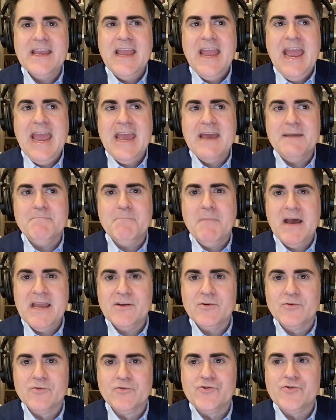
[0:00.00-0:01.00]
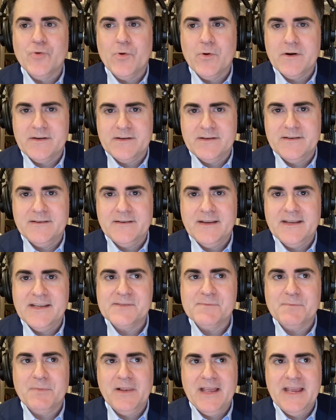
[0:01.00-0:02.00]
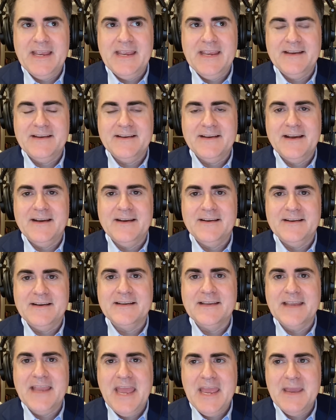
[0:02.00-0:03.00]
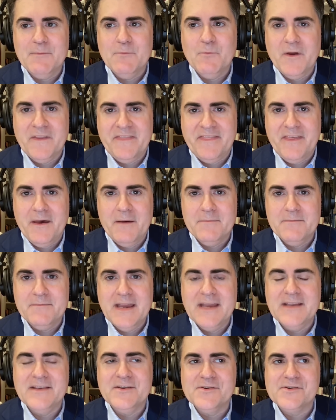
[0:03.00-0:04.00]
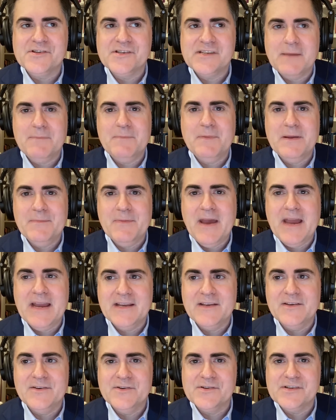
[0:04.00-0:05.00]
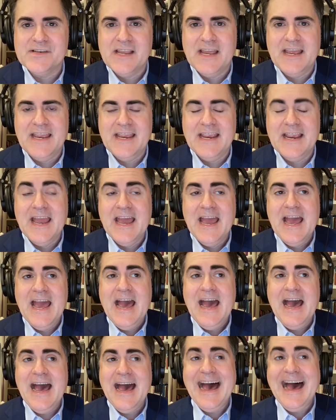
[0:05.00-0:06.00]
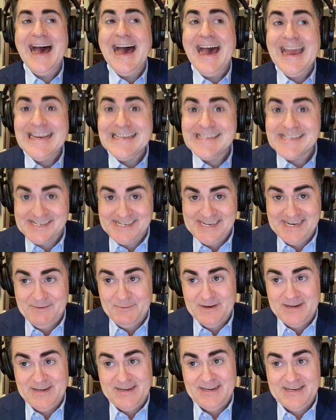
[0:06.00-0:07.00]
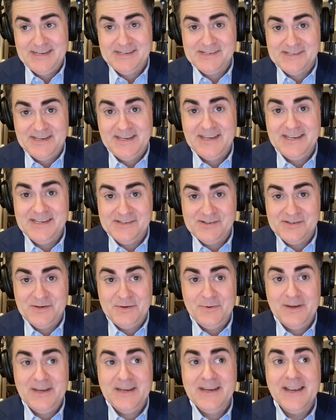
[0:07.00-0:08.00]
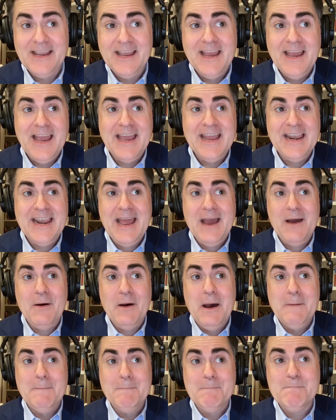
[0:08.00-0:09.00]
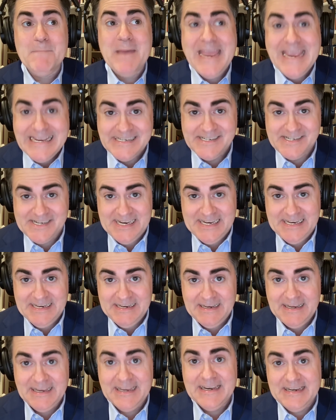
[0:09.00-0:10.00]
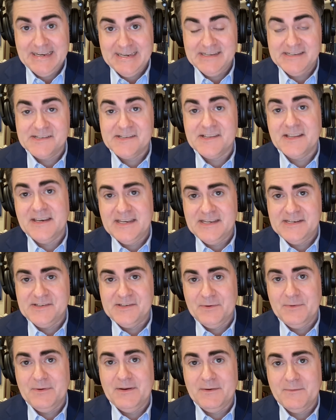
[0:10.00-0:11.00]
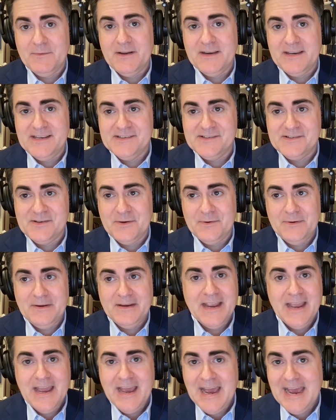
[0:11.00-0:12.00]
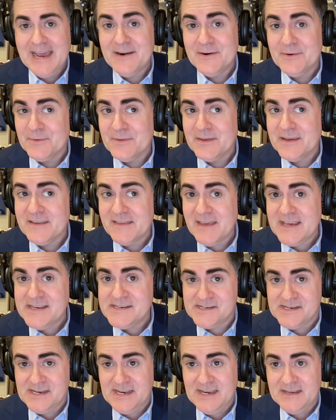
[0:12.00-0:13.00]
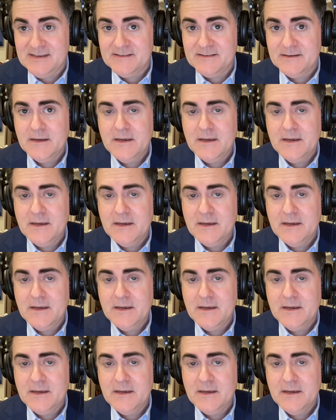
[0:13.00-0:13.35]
and Michael Jordan is playing a game with them, and you're stepping back and you're saying, I see what it is that he's doing and how amazing it is that he's doing what he's doing. I don't think they see it.